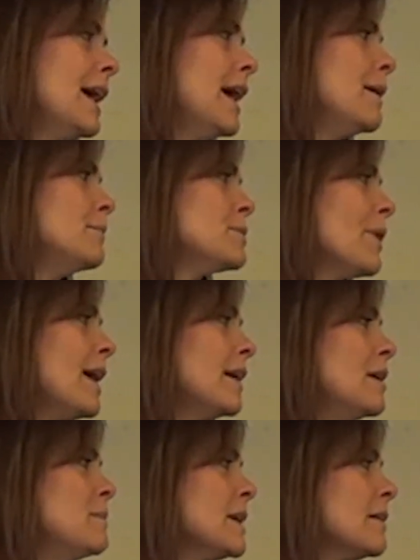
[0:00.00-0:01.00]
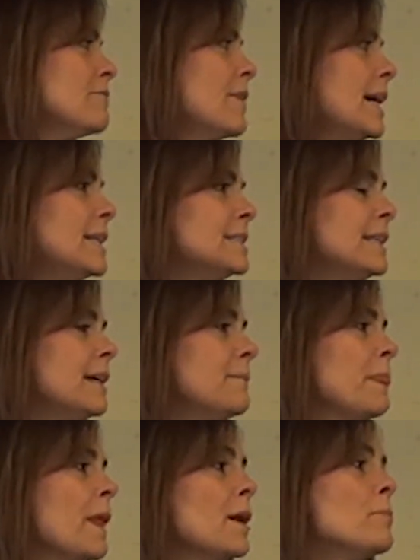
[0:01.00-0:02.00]
um, so academic advising,
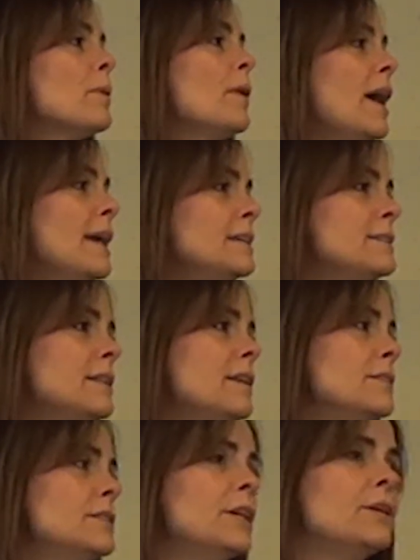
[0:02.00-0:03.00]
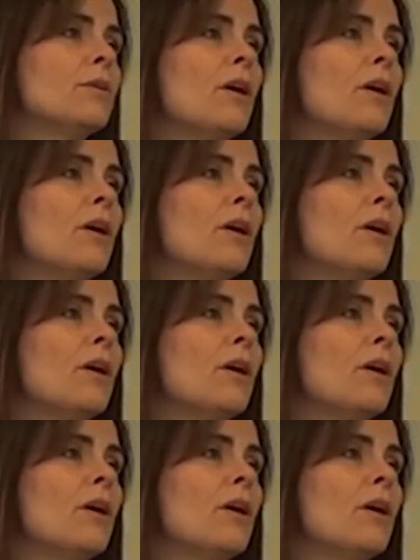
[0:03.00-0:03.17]
applying to the Ontario